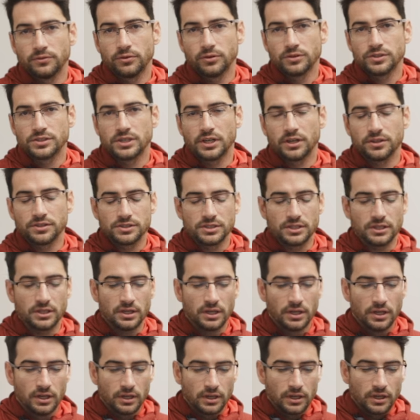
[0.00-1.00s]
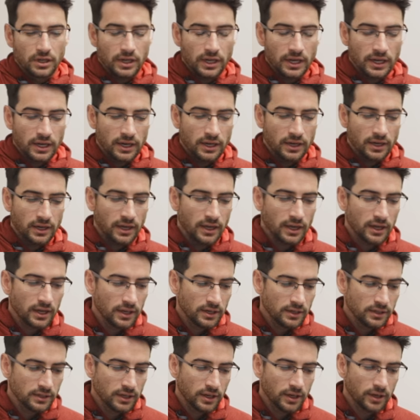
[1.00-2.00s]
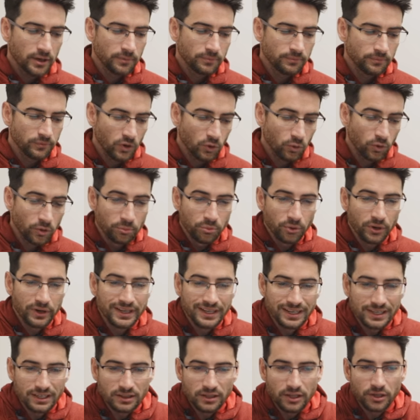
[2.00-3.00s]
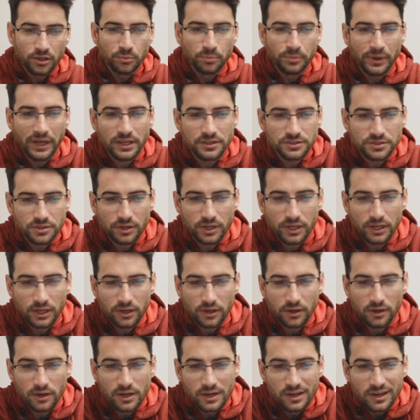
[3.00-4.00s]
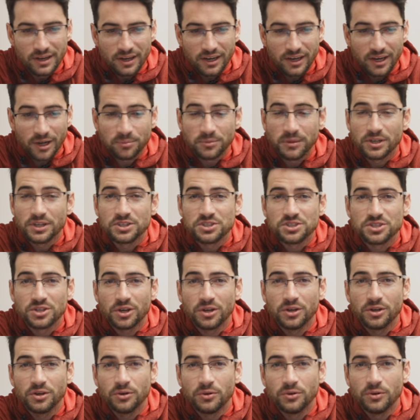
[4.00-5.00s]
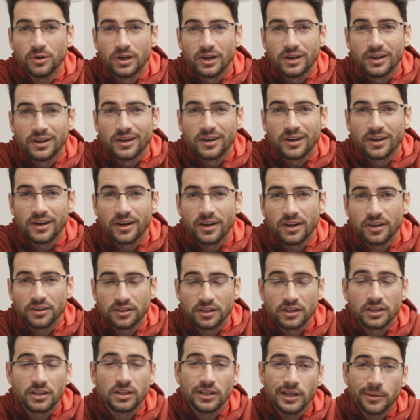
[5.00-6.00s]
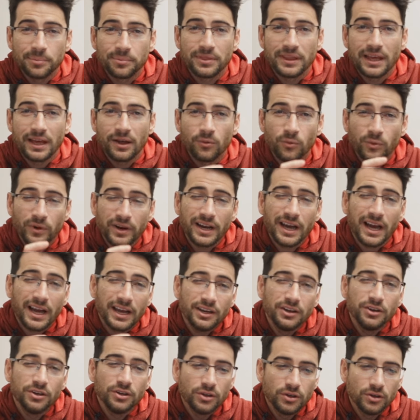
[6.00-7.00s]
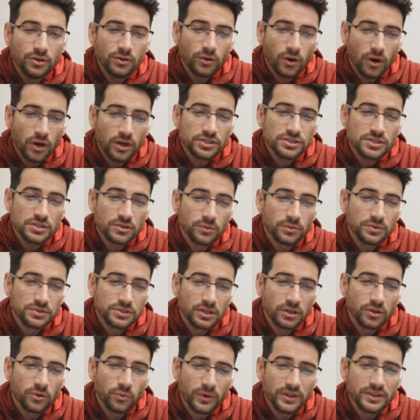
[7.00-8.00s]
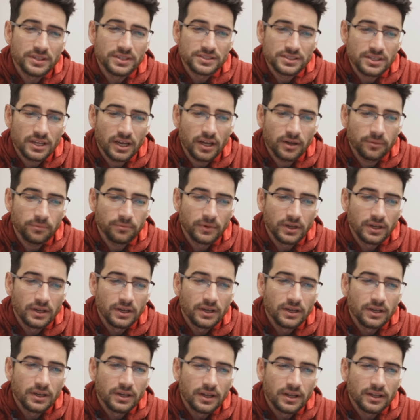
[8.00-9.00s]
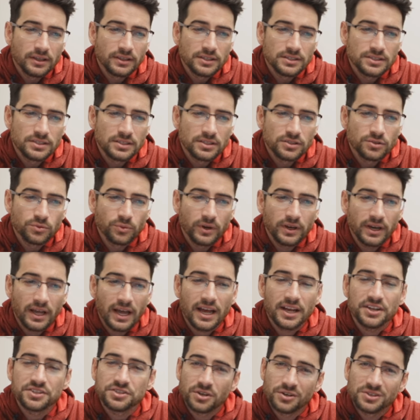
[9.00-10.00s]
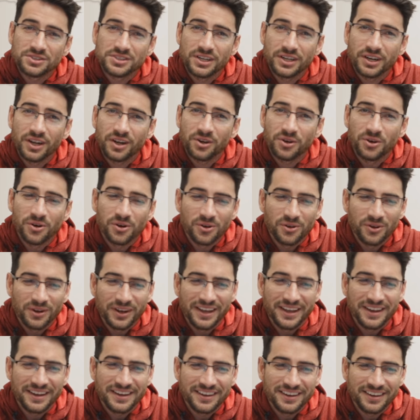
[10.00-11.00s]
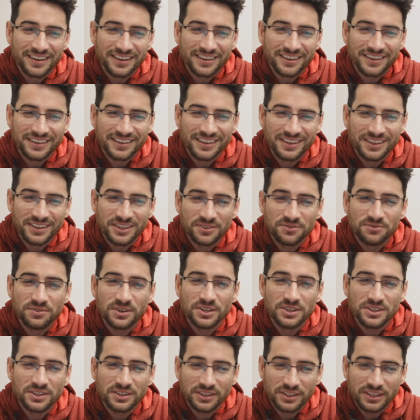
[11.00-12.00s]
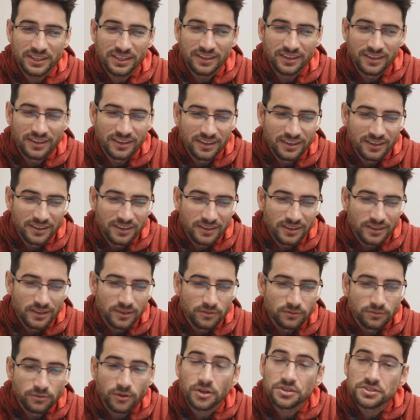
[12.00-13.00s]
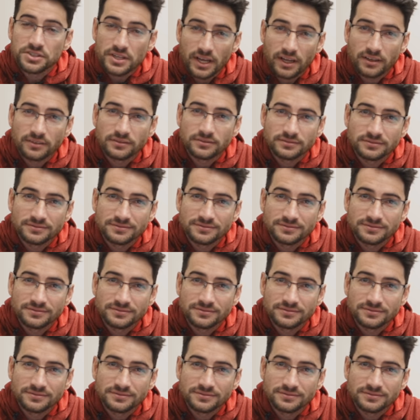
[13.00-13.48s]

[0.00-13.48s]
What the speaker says: for Chelsea. And we'll bring in a little banter here, and I'm going to show you the clip that when I knew Arsenal was going to win this game. And this is when Hazard's in on goal, and he conveniently falls down.